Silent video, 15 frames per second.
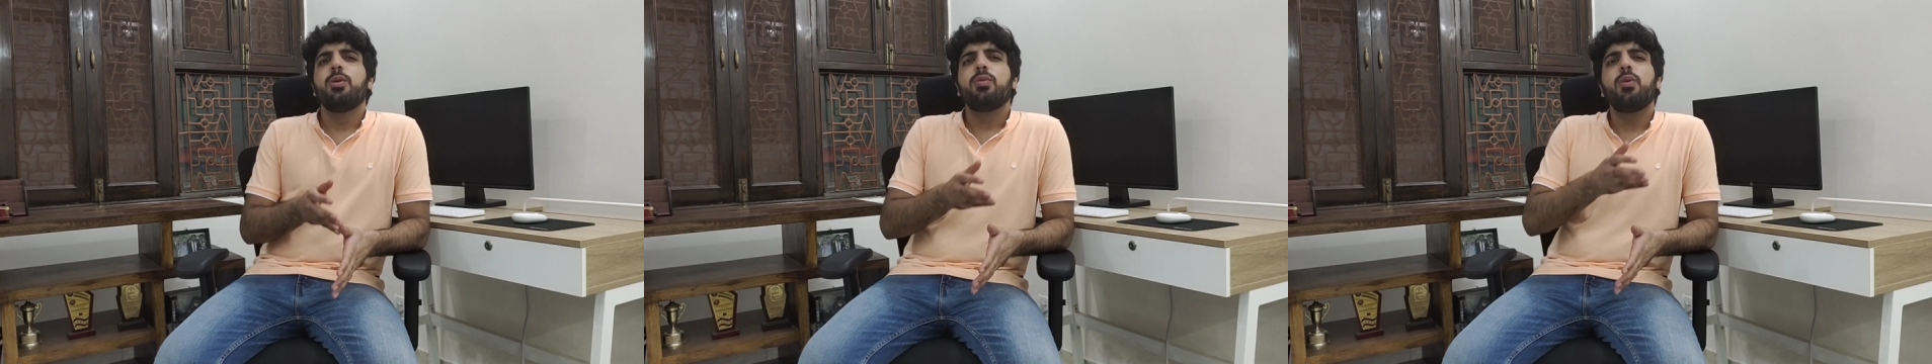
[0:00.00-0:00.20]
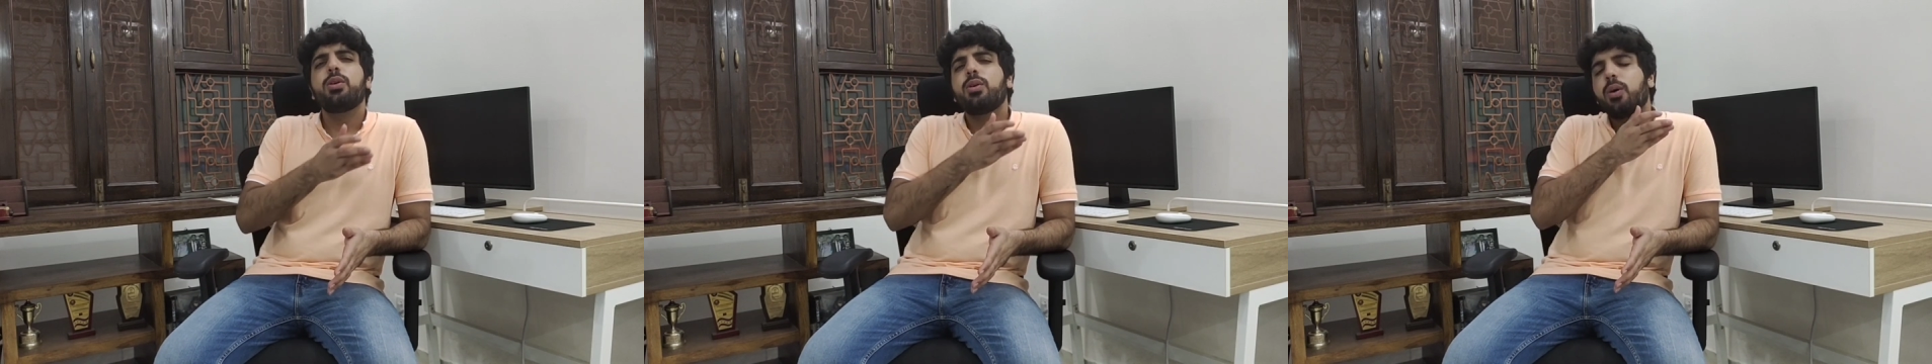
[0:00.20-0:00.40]

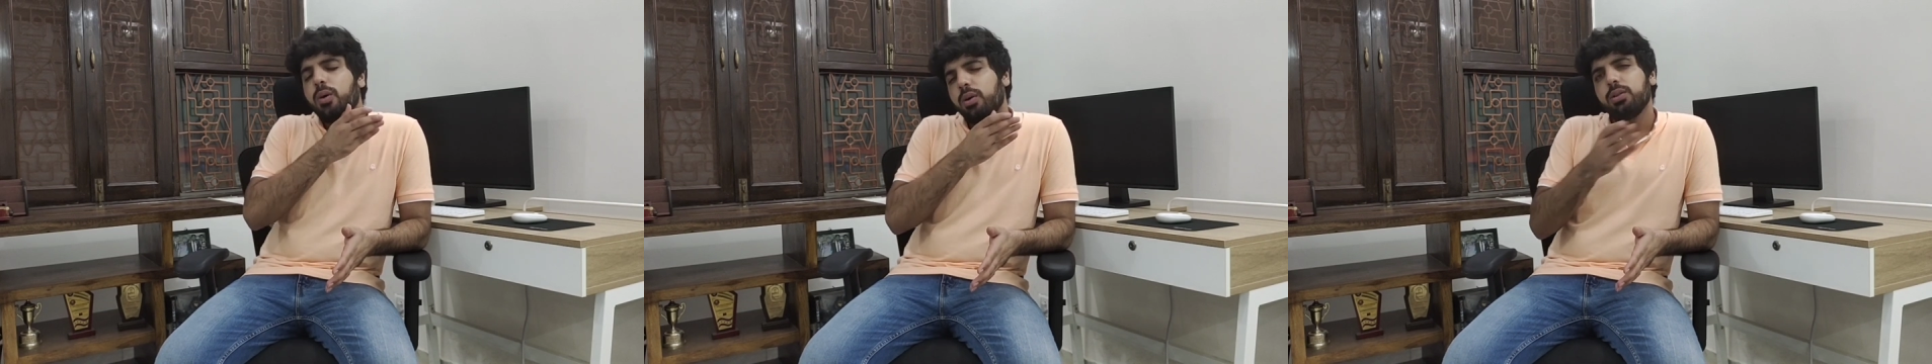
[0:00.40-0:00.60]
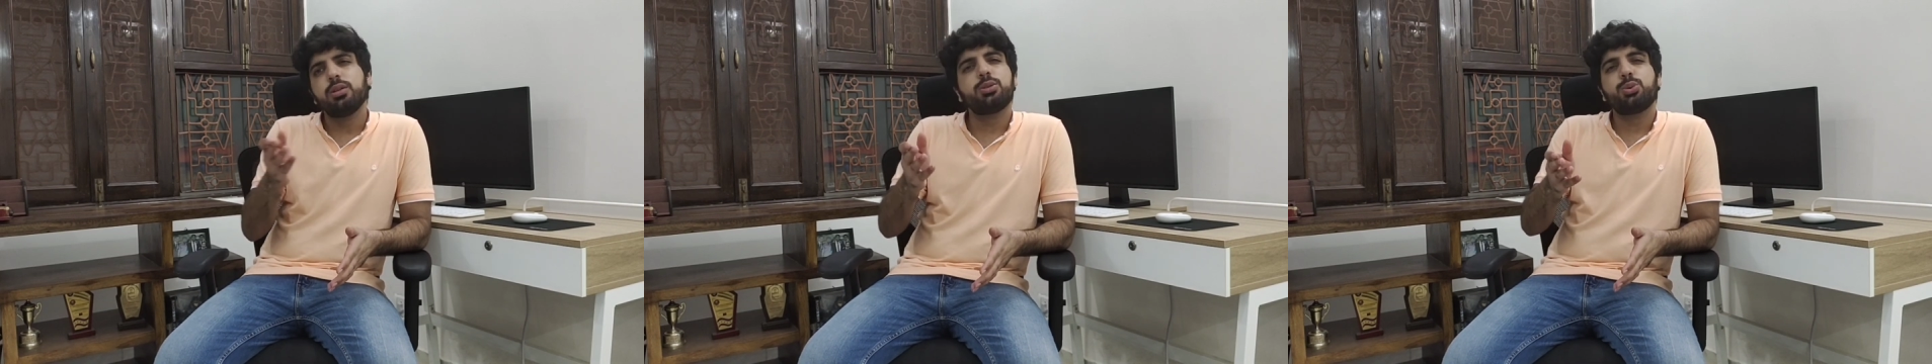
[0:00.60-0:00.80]
for
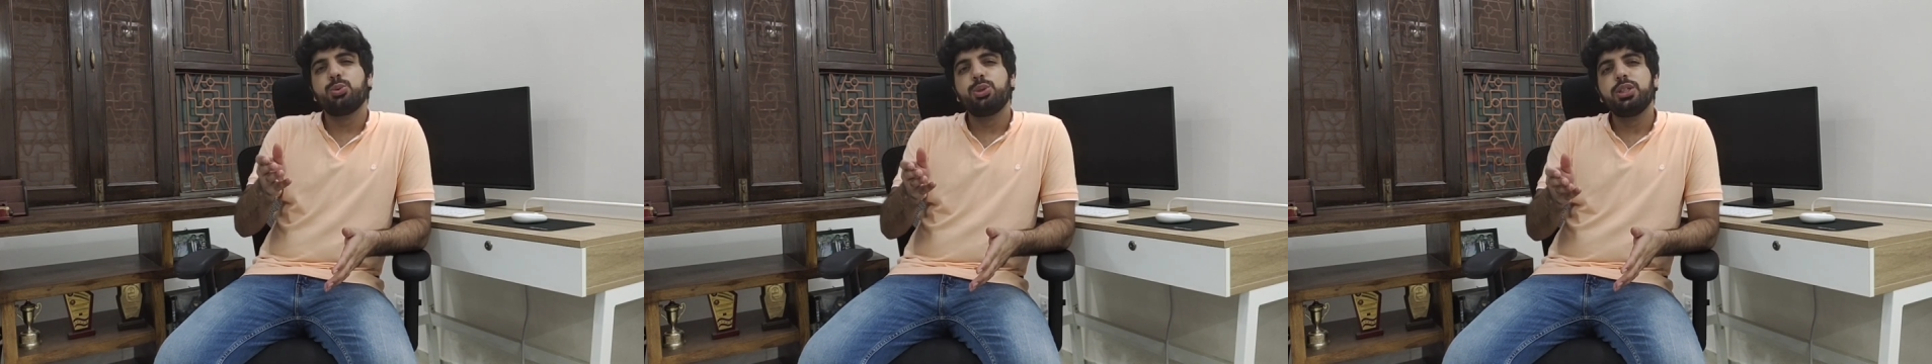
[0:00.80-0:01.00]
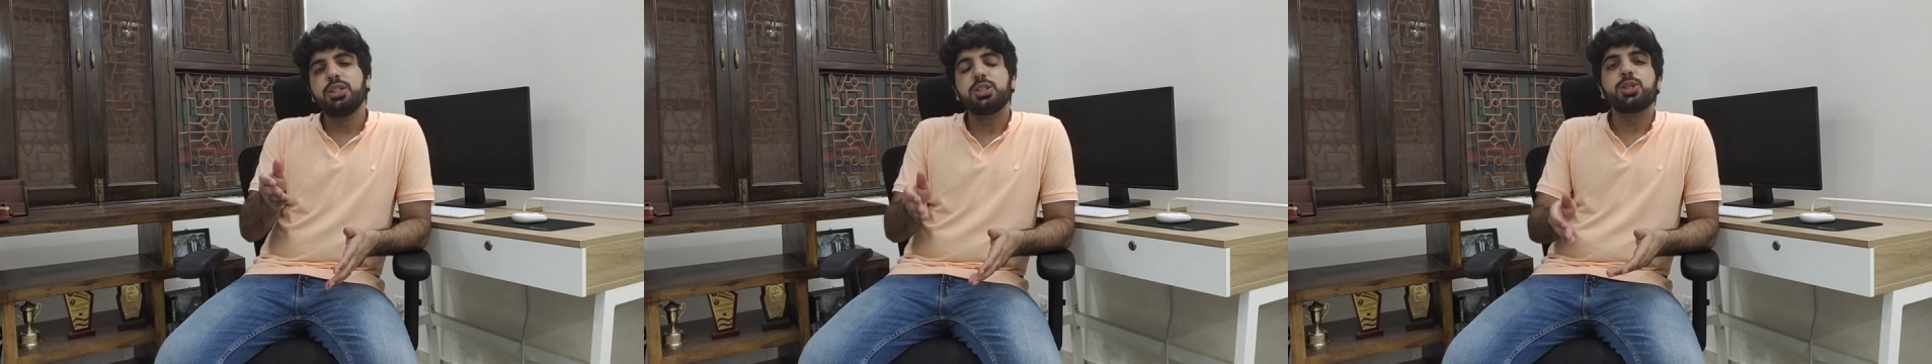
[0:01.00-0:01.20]
all the
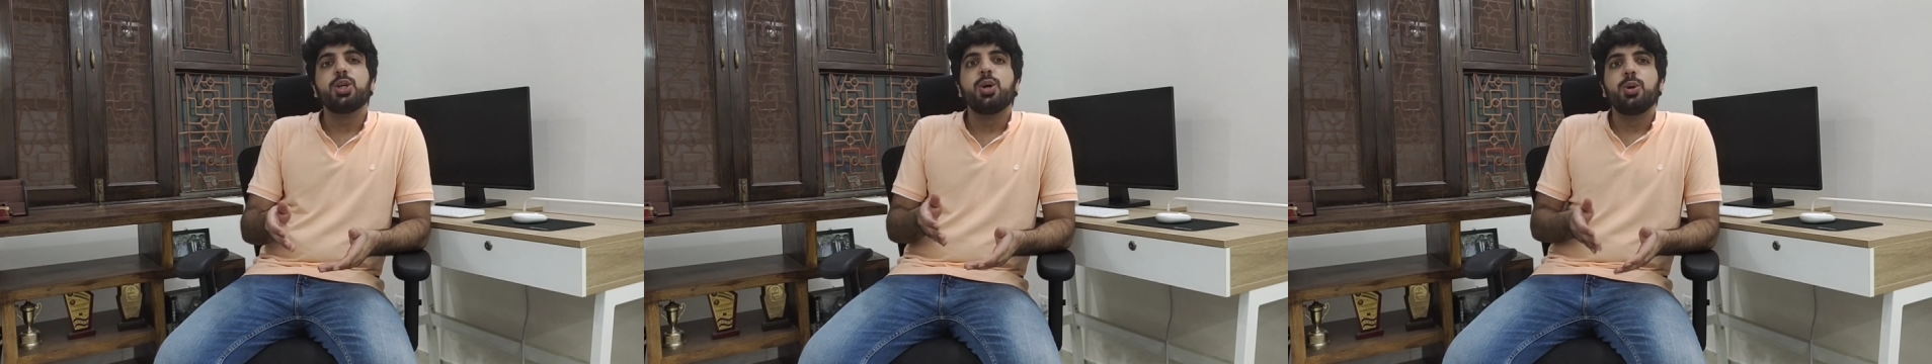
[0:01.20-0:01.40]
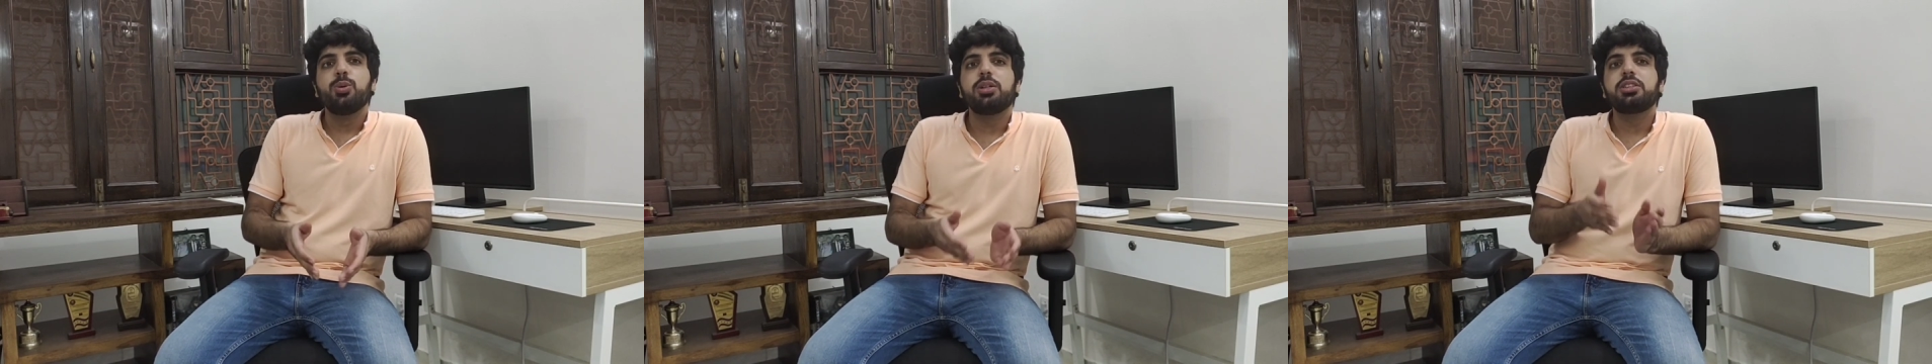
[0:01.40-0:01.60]

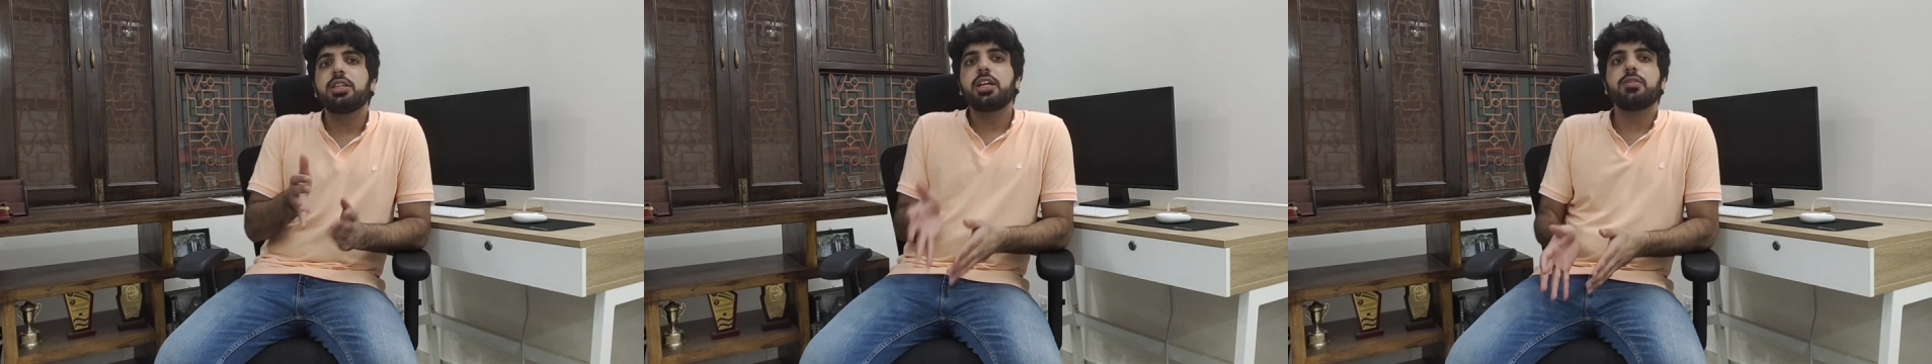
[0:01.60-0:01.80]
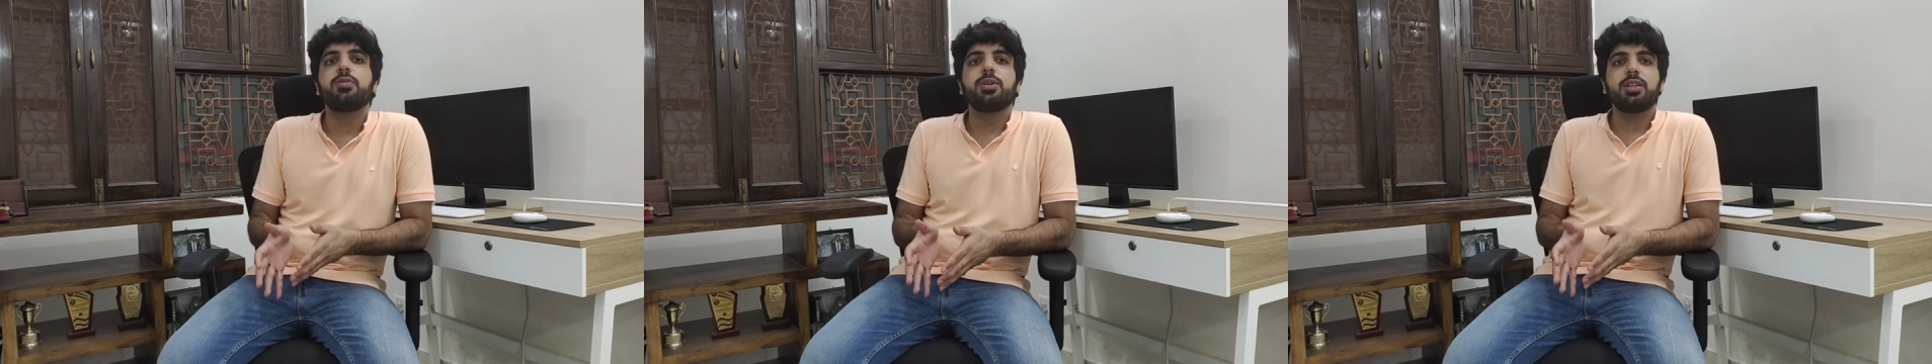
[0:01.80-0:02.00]
students who are
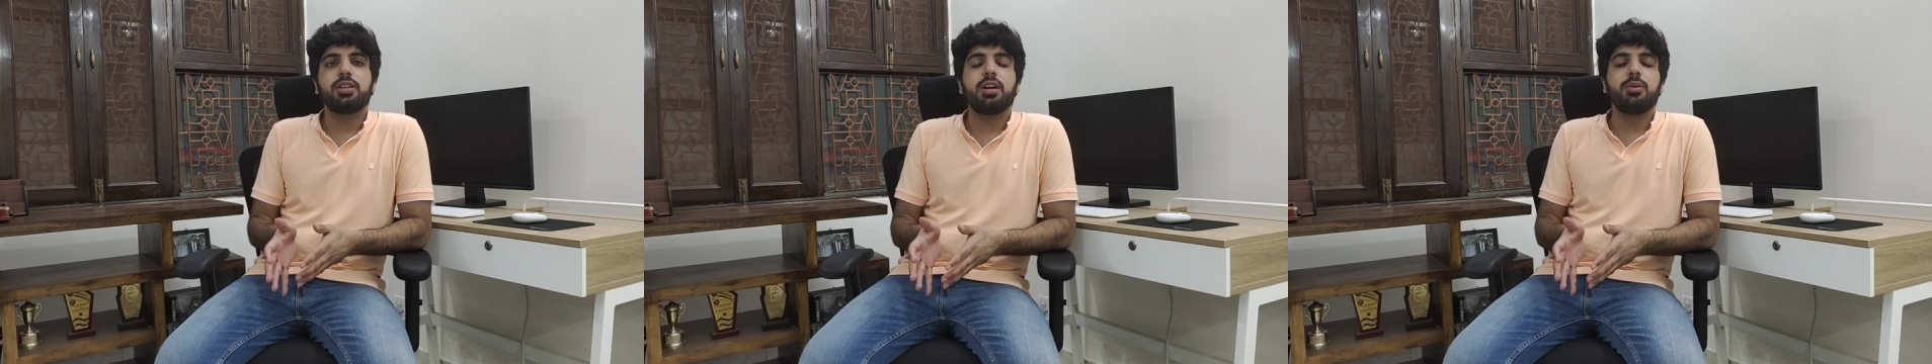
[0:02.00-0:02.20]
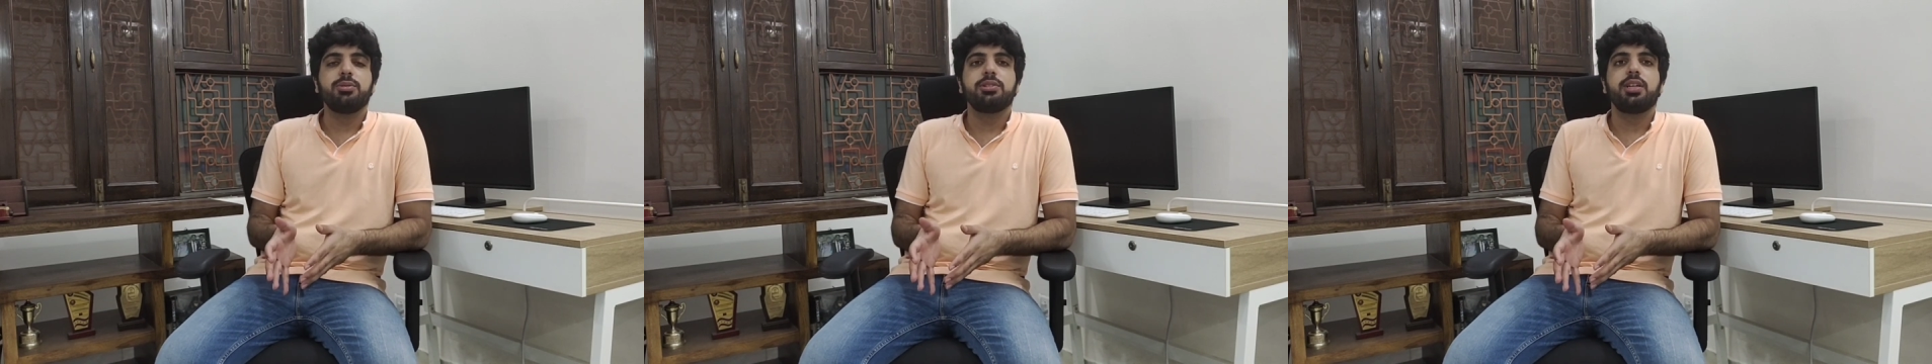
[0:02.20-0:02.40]
sitting for the
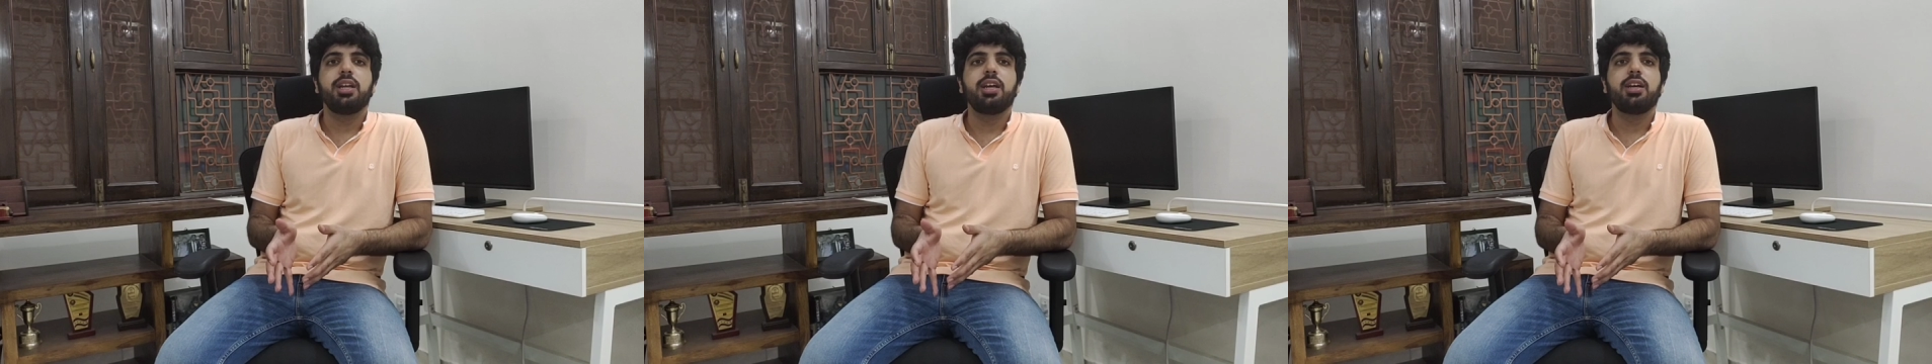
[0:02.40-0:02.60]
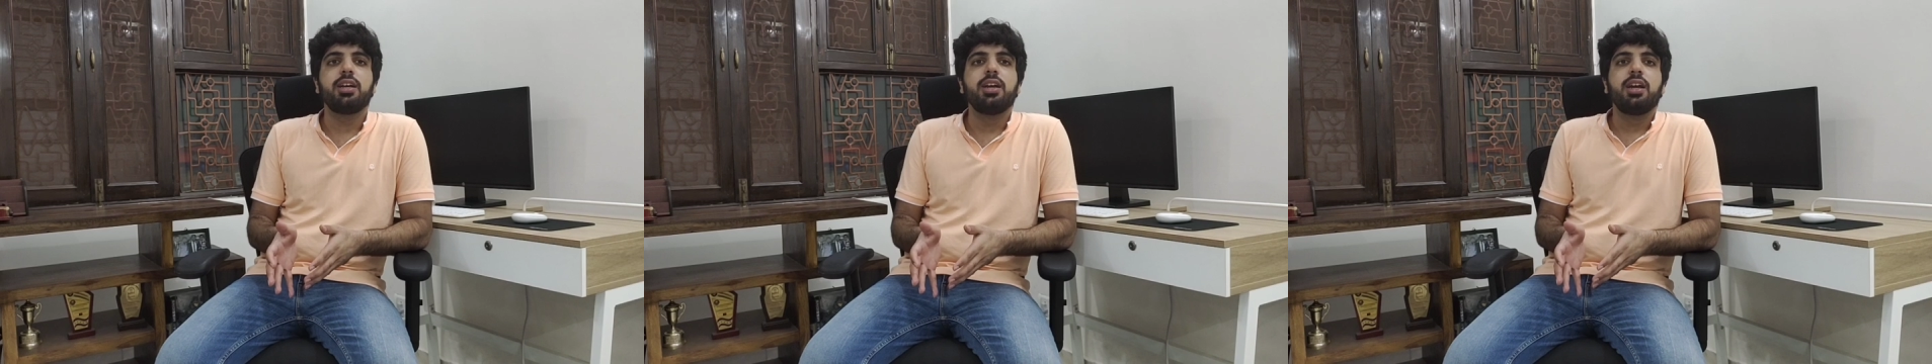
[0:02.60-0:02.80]

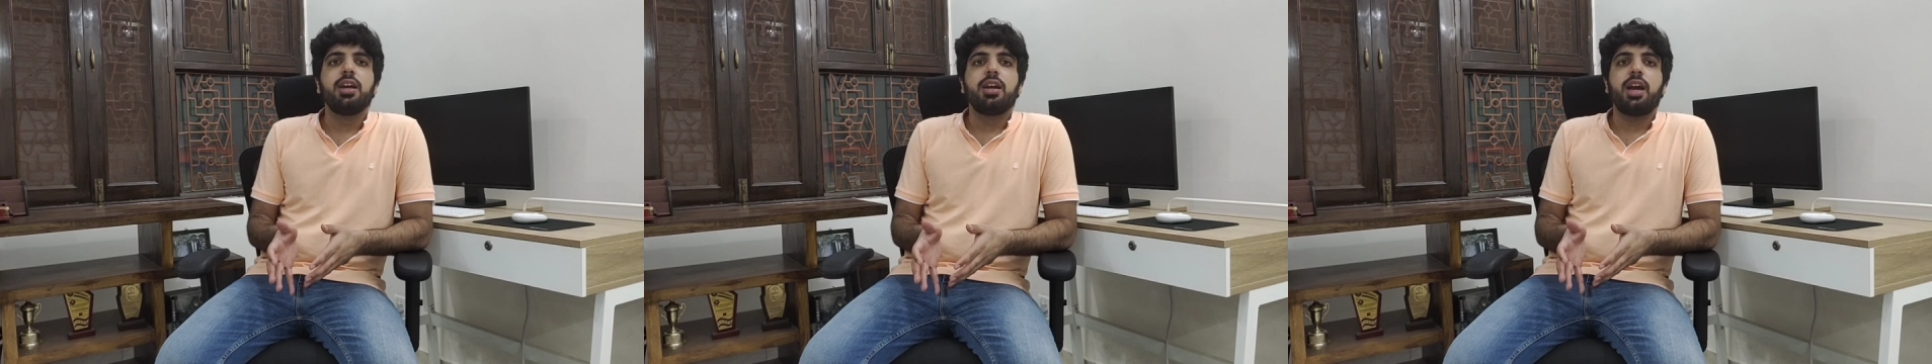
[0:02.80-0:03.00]
counseling